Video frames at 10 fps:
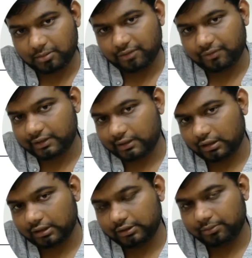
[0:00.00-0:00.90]
and
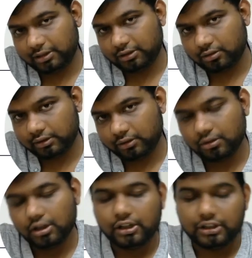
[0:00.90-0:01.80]
physiology we told
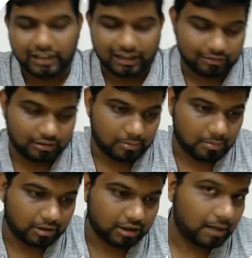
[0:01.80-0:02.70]
you have to
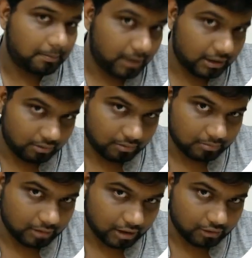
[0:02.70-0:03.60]
remember. Apart
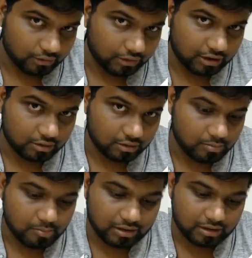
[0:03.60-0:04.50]
from that, you need to
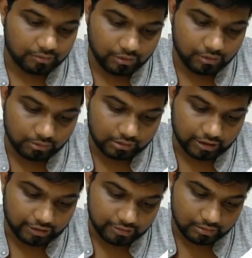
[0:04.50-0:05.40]
remember a few
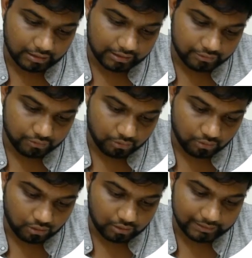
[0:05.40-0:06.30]
things like so
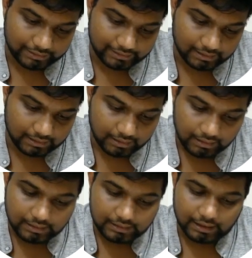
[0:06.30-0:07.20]
called as the
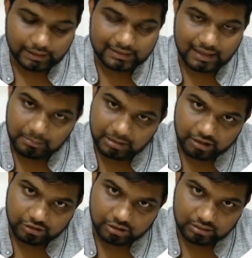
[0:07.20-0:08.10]

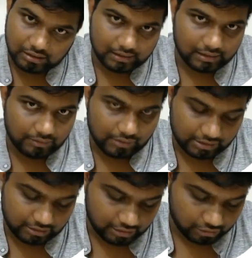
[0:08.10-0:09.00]
examination and
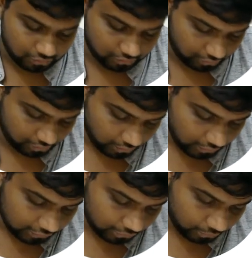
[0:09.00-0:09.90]
investigations.
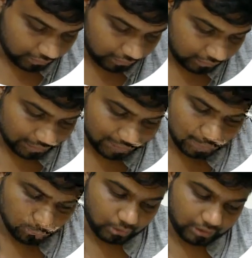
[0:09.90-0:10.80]
So the test
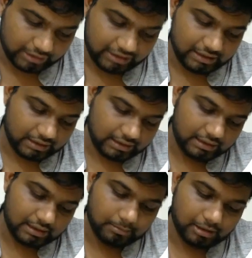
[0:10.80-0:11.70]
for ENT
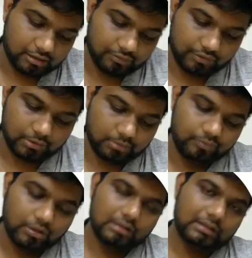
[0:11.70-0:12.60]
they may give you,
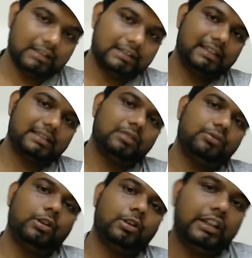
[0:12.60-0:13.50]
the test
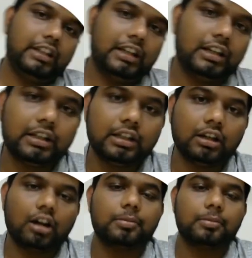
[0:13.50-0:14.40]
for ENT
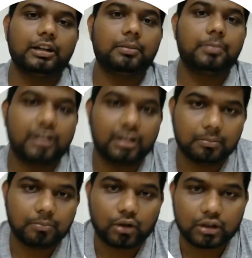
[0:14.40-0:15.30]
are pretty
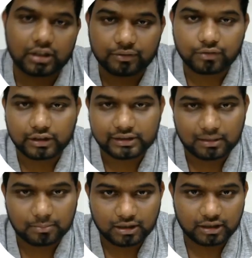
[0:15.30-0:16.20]
important. For
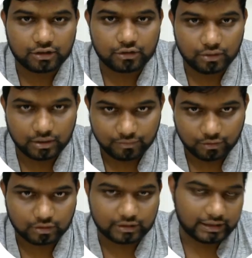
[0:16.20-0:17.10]
example, like a tuning
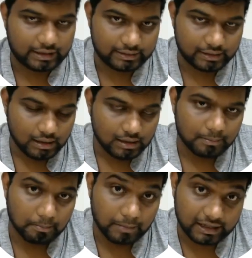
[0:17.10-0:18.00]
fork test,
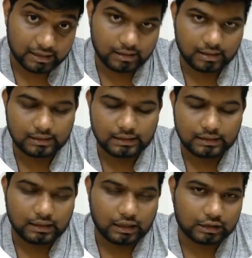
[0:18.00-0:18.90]
BERA,
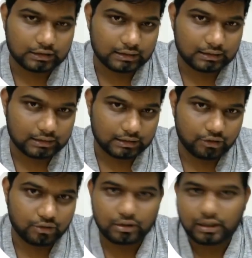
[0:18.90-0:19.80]
are the
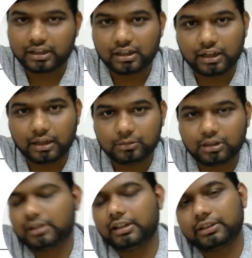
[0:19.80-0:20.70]
like a named
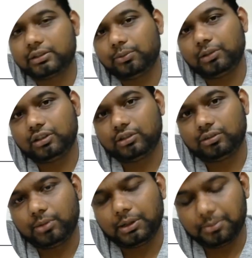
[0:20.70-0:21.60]
test which is
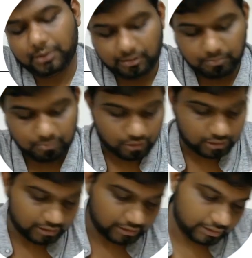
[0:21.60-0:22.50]
very
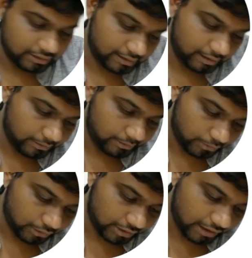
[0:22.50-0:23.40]
important in this case of
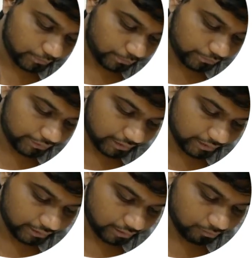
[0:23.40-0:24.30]
your diagnosis
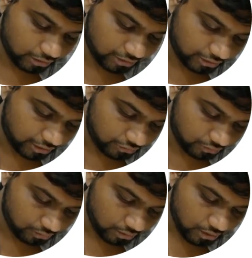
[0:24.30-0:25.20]
and
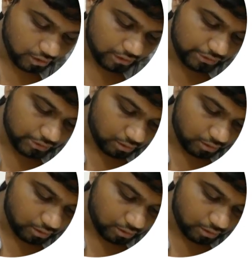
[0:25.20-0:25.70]
investigation. So